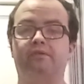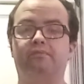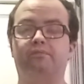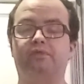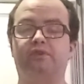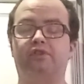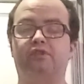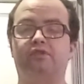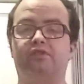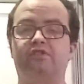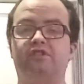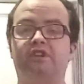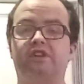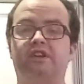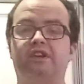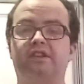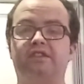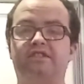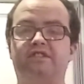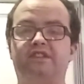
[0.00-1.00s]
Because
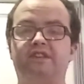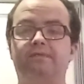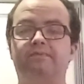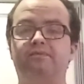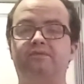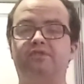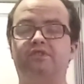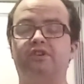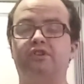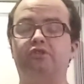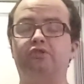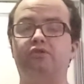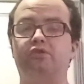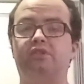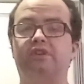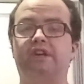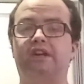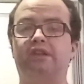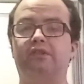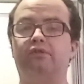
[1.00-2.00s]
it seems you
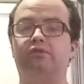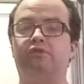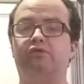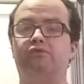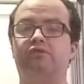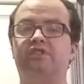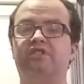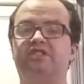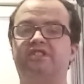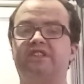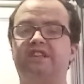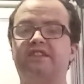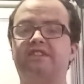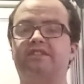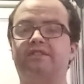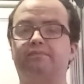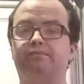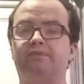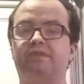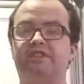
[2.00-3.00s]
cannot
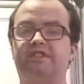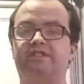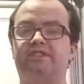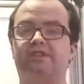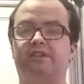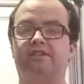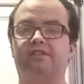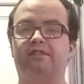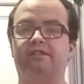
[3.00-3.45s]
resist, mister,